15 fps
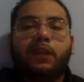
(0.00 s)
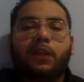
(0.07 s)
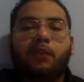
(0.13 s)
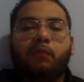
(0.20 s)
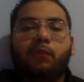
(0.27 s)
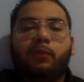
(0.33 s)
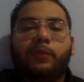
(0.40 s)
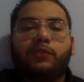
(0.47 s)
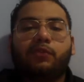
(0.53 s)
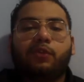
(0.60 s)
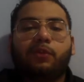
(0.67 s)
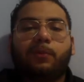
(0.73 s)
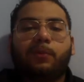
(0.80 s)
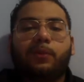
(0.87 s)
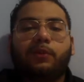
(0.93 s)
we'll be
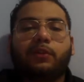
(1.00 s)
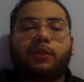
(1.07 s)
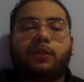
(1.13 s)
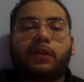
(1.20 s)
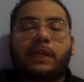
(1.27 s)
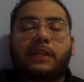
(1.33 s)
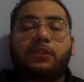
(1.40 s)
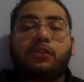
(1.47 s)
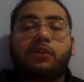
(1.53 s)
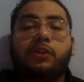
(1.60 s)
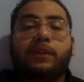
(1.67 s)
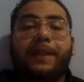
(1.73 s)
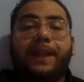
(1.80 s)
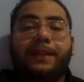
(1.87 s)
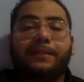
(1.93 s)
talking about the internal
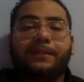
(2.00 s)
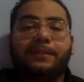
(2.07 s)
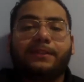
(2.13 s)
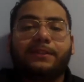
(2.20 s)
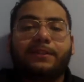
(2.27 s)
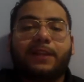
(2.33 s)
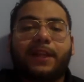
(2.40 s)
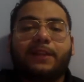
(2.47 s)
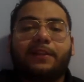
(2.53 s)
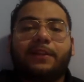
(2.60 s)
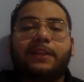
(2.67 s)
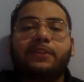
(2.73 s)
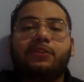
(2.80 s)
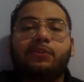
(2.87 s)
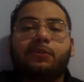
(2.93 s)
analysis and the
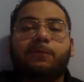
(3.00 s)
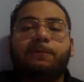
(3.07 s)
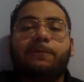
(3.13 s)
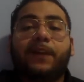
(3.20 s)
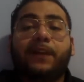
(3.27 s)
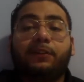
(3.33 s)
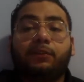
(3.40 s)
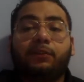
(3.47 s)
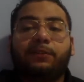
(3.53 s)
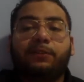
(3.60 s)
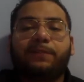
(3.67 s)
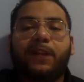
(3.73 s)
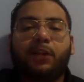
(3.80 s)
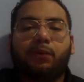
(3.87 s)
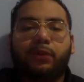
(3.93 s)
internal factor
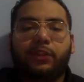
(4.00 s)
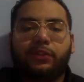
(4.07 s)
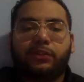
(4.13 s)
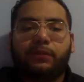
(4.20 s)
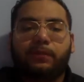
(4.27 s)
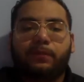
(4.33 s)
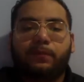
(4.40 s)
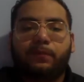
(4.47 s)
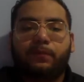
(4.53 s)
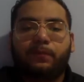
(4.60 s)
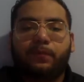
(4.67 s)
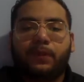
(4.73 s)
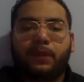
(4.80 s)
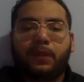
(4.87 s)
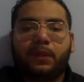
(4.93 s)
evaluation.
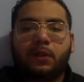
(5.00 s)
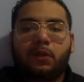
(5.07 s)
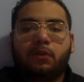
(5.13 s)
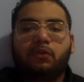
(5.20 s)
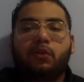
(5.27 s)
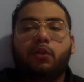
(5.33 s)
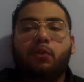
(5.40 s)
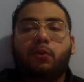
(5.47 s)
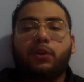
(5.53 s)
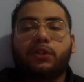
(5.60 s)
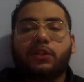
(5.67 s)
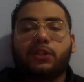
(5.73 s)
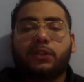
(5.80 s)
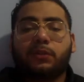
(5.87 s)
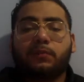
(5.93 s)
So the
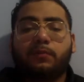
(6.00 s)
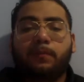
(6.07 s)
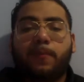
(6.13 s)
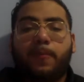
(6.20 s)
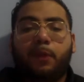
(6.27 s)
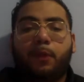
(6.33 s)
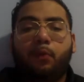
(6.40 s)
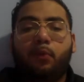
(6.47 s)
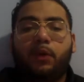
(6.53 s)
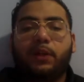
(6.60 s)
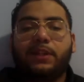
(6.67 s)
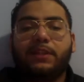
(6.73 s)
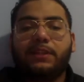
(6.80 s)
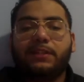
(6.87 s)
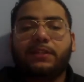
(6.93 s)
question is, what
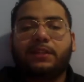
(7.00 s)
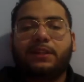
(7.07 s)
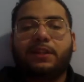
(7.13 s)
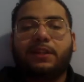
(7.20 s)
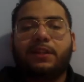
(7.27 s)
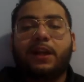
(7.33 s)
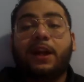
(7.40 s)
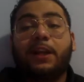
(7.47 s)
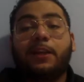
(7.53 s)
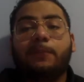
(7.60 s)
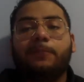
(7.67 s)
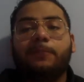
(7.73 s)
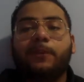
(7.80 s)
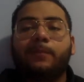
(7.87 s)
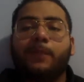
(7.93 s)
is an
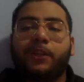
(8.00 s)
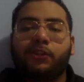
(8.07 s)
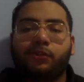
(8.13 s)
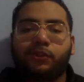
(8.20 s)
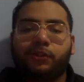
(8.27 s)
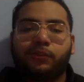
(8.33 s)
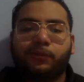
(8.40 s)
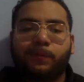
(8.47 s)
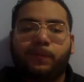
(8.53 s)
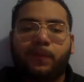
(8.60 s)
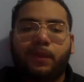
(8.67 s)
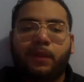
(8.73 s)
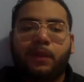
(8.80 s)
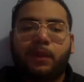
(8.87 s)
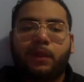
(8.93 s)
IFE matrix?
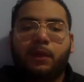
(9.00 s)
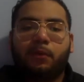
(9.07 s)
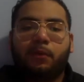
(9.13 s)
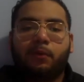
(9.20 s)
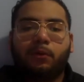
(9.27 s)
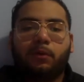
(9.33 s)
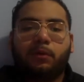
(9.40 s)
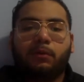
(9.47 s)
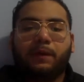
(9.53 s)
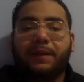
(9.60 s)
Well, an